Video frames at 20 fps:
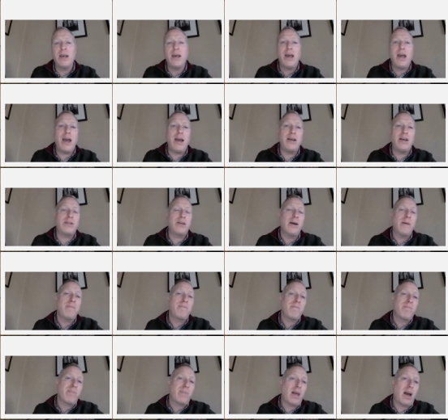is
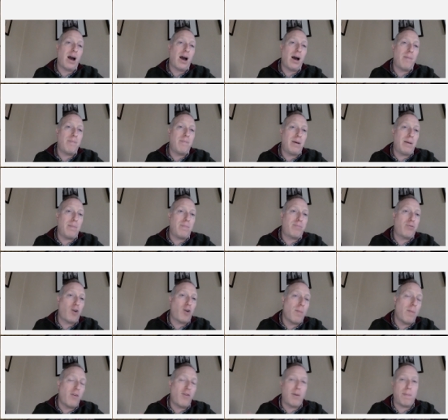um,
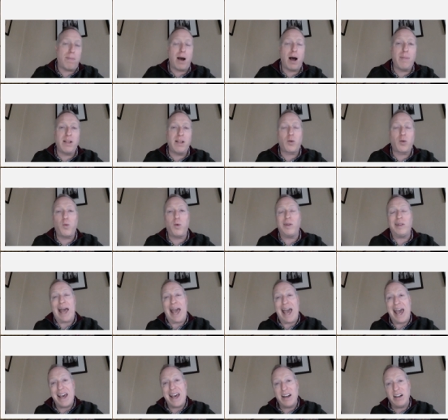Promo Republic will
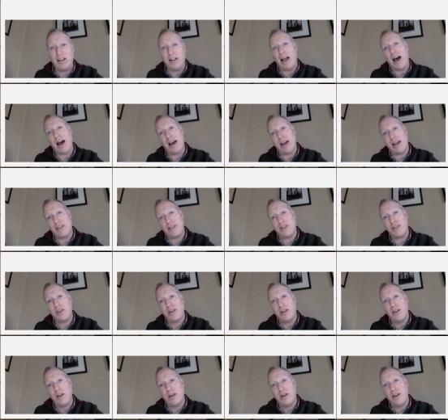analyze